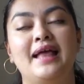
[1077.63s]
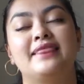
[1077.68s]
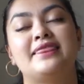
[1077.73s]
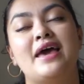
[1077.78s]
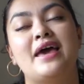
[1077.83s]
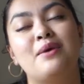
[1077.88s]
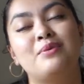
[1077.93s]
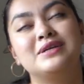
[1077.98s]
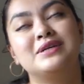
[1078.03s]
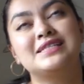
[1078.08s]

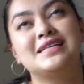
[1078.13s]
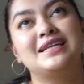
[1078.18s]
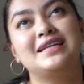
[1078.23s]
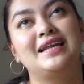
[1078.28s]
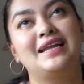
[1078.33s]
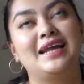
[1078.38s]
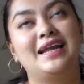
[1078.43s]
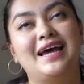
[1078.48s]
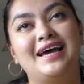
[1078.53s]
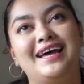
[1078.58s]
There
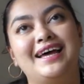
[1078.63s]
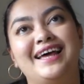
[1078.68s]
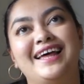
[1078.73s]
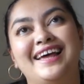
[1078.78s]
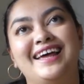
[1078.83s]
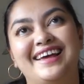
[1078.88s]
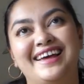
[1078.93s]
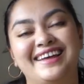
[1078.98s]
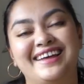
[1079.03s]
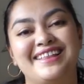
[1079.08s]

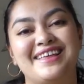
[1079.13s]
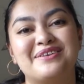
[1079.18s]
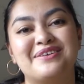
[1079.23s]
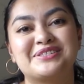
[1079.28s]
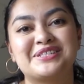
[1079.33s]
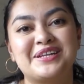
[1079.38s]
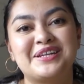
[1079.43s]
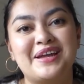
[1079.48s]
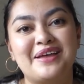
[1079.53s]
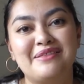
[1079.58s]

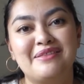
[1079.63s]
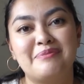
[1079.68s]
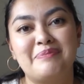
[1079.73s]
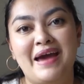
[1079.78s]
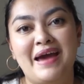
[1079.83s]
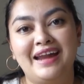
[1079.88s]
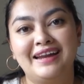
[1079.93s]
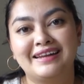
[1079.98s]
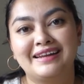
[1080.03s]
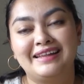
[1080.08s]
was another
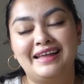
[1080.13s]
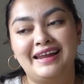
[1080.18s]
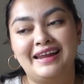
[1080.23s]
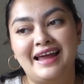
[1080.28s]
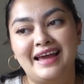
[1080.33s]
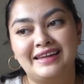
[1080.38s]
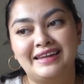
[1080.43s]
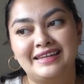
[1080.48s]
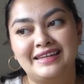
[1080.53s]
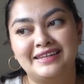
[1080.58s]
pattern that
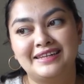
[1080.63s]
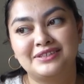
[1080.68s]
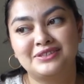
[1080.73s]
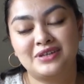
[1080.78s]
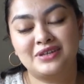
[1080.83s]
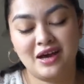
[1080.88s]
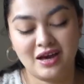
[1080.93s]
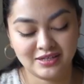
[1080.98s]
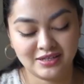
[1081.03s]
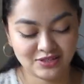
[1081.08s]
I needed to
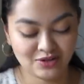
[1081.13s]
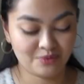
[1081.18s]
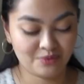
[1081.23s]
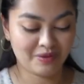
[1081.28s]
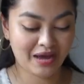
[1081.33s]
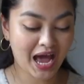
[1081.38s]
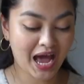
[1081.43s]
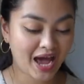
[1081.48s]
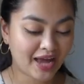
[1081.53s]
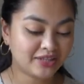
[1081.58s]
cast on,
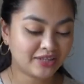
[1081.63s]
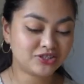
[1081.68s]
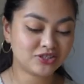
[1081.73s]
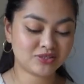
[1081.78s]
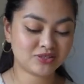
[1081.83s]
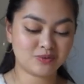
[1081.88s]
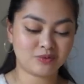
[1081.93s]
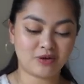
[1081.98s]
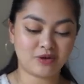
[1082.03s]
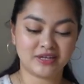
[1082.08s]
but I
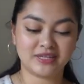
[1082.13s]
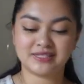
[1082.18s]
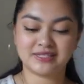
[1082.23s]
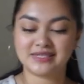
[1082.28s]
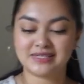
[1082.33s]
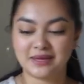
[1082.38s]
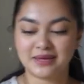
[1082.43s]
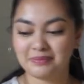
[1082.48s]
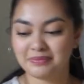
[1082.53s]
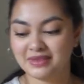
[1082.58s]
just wanted
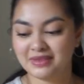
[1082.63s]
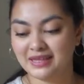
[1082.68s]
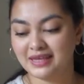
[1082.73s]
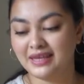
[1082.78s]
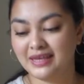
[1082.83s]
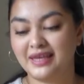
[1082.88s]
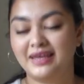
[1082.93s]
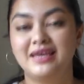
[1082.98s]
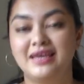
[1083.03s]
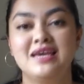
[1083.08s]

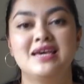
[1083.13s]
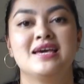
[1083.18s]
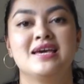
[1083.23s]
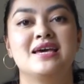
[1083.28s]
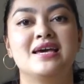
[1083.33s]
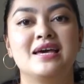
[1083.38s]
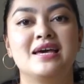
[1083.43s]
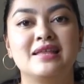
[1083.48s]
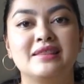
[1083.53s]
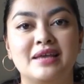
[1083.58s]
something
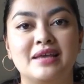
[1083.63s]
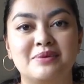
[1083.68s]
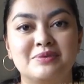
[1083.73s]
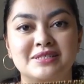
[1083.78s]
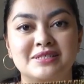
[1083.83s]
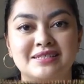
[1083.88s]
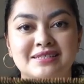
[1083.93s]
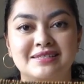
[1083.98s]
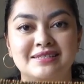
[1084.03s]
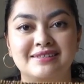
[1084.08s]
that
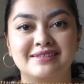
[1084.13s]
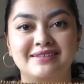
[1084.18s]
was